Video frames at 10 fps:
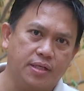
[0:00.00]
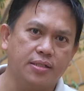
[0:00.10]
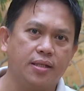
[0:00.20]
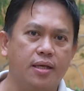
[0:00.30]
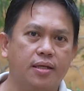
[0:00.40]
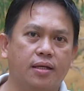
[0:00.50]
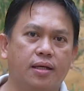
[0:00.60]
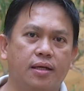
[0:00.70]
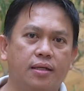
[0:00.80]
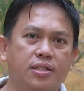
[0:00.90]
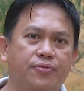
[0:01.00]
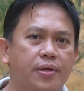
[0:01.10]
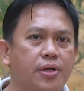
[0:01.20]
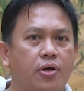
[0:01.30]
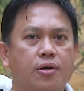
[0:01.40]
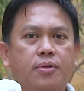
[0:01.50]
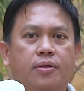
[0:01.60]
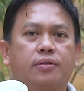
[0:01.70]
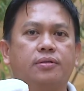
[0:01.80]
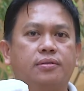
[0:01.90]
Just like it's very
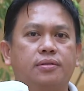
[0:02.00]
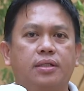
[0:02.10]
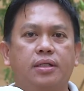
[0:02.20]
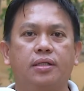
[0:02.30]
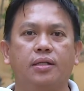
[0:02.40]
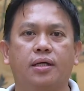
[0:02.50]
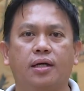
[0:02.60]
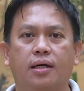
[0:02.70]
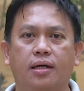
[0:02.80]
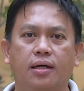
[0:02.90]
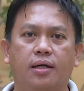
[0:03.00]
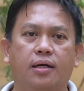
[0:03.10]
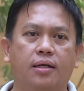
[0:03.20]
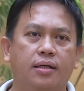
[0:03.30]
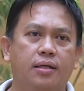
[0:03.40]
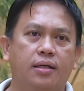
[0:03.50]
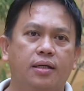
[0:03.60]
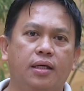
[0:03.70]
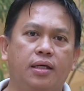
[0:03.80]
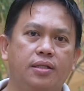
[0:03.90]
common at
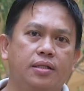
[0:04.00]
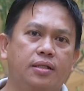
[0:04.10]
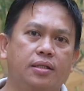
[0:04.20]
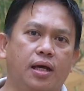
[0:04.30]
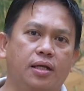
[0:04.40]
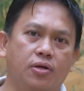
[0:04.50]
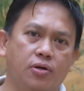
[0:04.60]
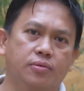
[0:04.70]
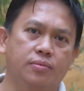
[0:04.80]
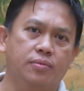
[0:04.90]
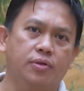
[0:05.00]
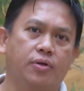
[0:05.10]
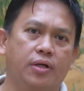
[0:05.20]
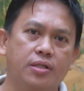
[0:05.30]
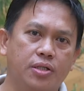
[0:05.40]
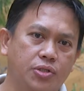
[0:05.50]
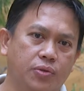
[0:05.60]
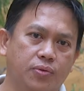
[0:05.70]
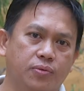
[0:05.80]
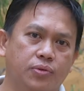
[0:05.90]
home or in the
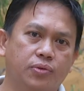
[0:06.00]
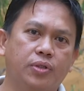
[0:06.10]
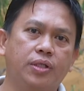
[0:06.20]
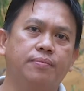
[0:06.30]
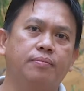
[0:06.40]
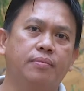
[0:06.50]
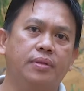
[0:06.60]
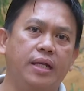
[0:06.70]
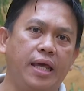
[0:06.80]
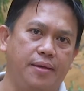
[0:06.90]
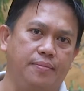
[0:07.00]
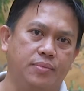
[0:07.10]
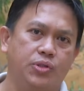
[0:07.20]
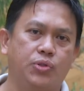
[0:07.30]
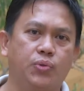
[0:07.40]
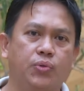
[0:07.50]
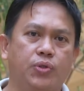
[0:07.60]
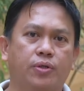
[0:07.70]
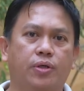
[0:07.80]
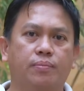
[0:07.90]
zoo to give names to
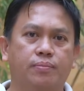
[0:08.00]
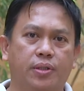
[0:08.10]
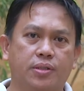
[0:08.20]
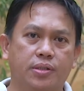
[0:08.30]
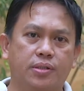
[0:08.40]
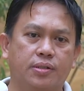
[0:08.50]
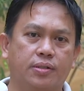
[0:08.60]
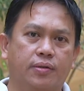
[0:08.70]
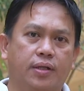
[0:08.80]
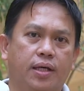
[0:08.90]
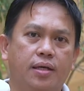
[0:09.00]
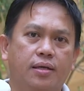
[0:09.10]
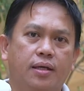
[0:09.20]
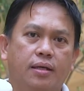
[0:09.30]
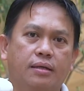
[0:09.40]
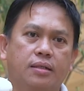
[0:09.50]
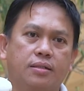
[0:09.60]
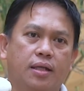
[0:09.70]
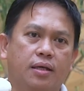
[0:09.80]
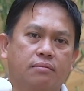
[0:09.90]
your birds. Okay,
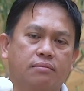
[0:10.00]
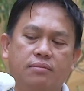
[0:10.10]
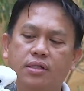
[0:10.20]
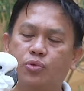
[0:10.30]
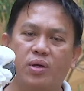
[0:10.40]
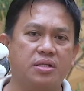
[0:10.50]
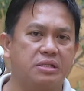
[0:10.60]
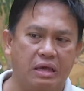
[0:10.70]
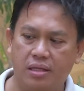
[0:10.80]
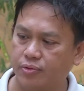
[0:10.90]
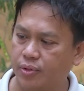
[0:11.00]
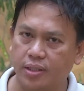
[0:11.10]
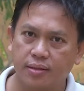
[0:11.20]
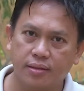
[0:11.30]
it's like this one is Henry.